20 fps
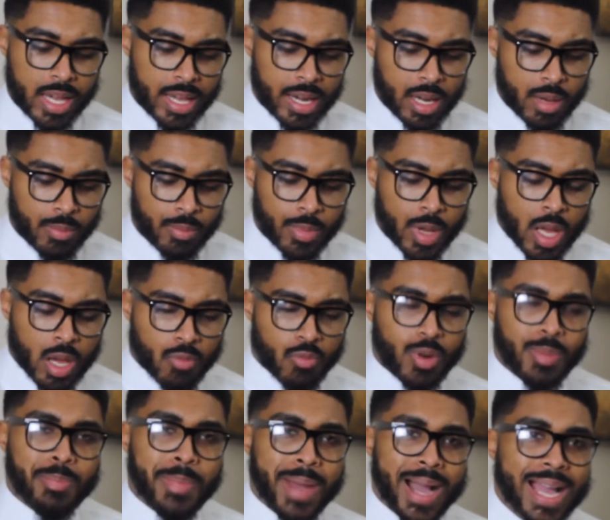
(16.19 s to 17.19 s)
And I'm
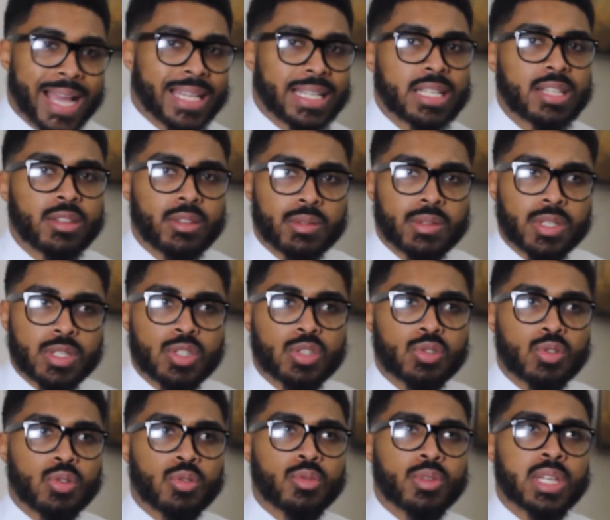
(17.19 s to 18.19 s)
reminded of the
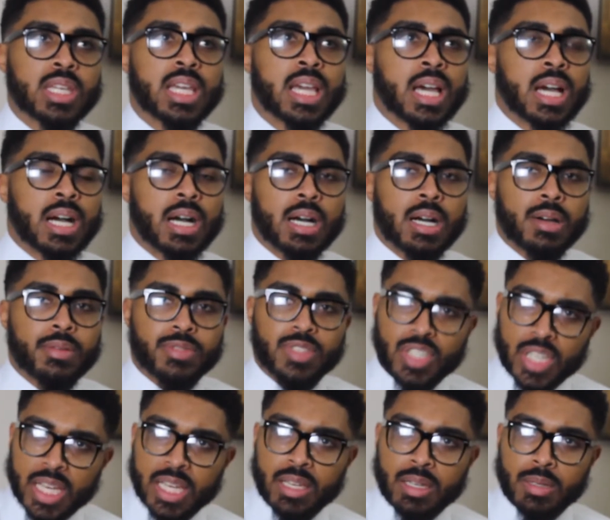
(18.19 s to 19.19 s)
story of
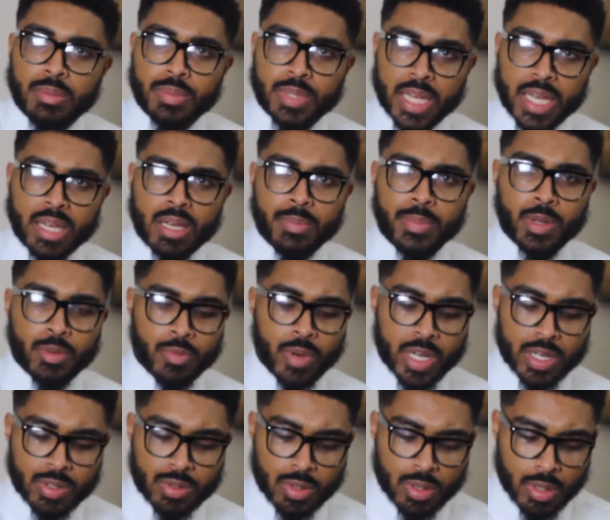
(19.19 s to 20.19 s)
Jacob, Jacob and
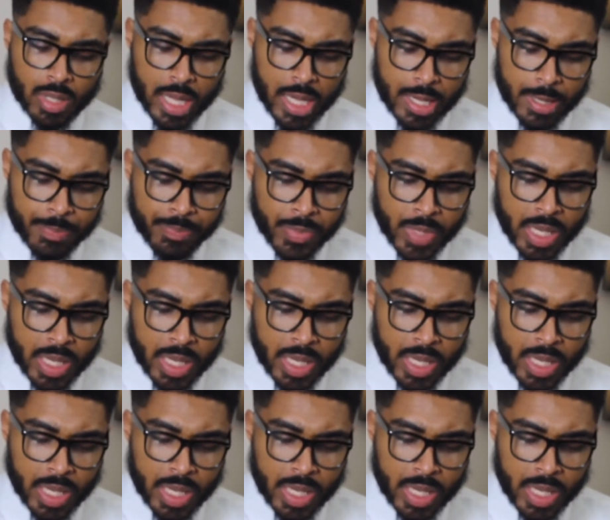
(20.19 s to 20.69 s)
Rachel, okay?